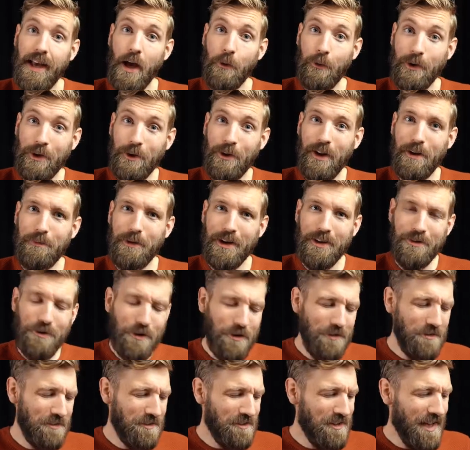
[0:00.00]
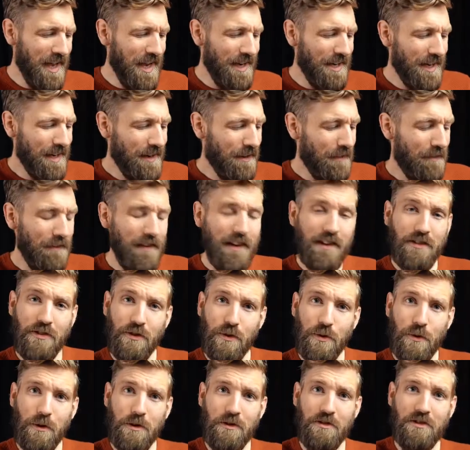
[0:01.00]
And we do that by just sliding this
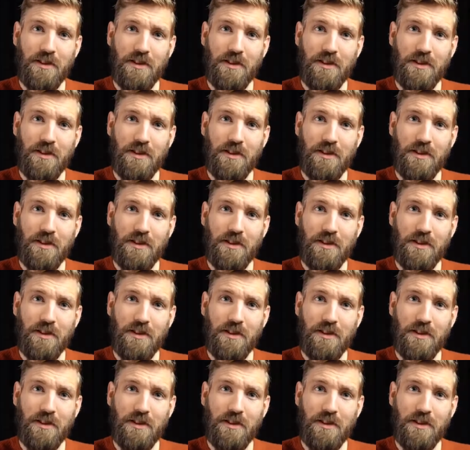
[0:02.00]
chord